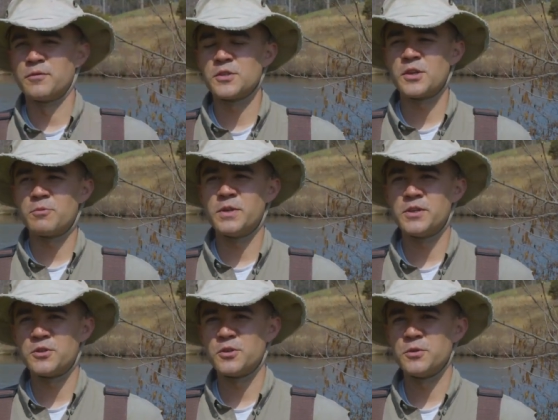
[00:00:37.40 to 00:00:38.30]
first thing we need
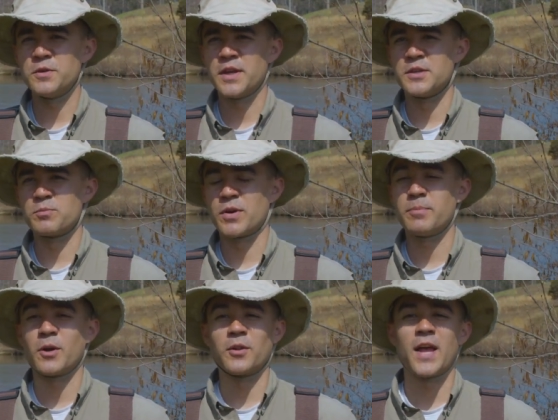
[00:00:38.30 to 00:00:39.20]
to do is prep
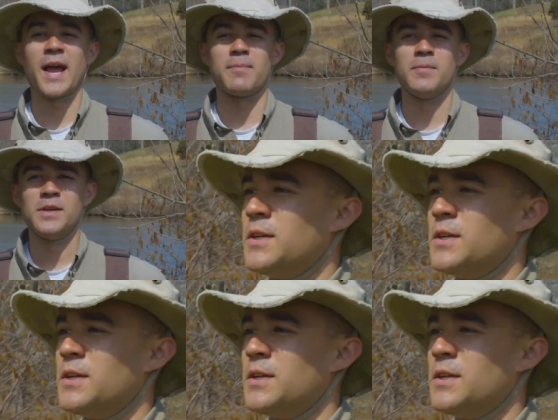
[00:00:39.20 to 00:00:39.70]
our lab.